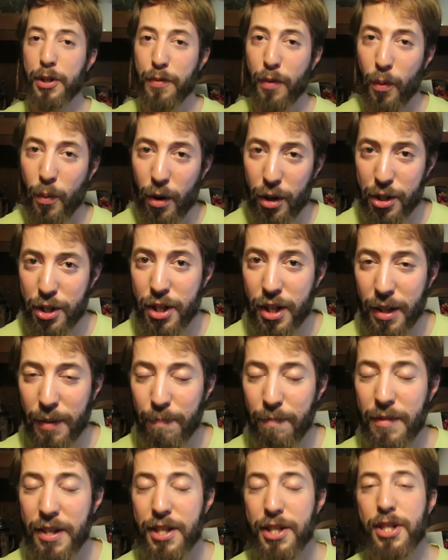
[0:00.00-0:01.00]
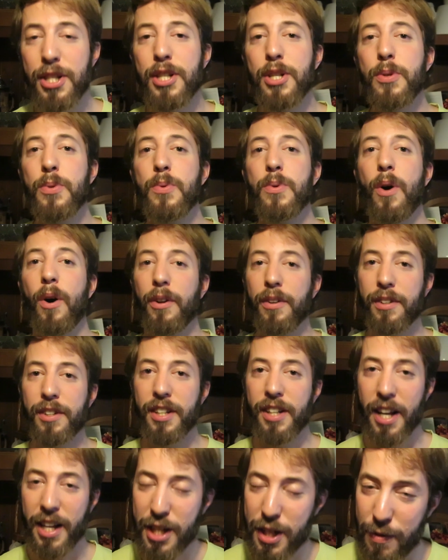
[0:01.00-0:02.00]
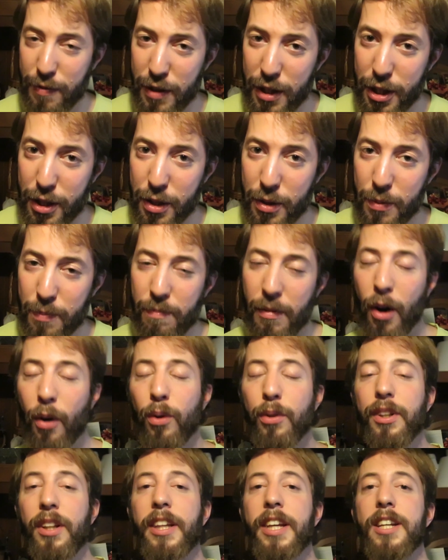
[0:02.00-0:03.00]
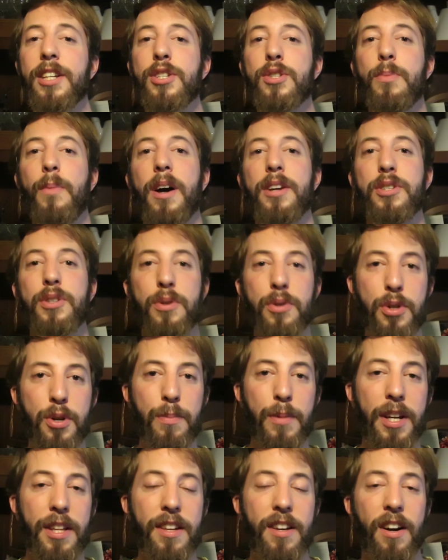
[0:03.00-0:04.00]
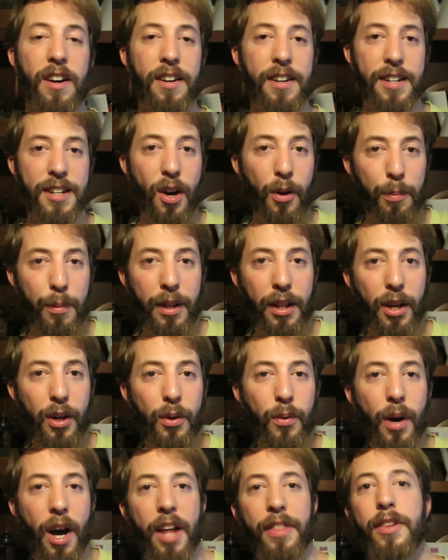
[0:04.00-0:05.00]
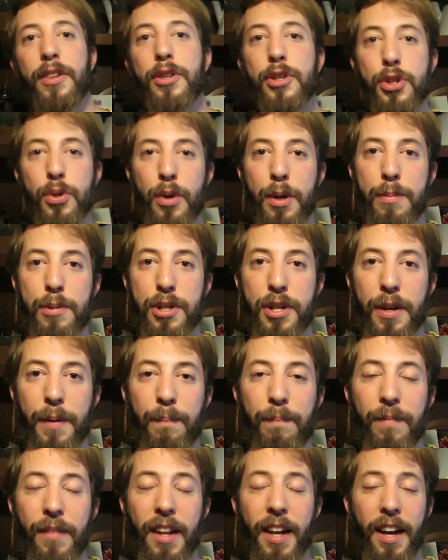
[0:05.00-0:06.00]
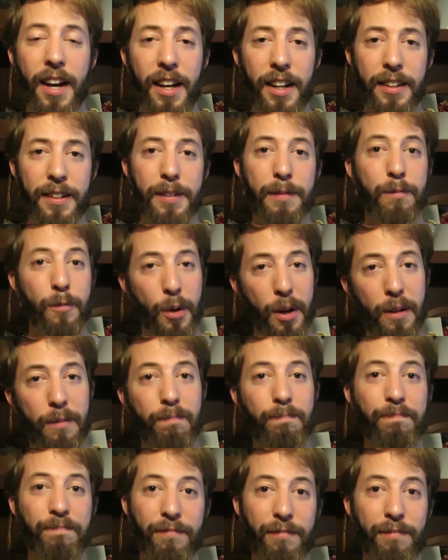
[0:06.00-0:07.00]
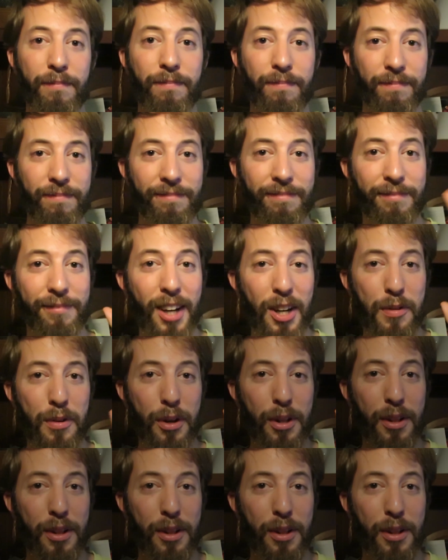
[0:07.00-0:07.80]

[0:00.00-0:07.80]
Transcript: much for watching, see you on the next video, all the links to my social media are down below at the description. And, well, tak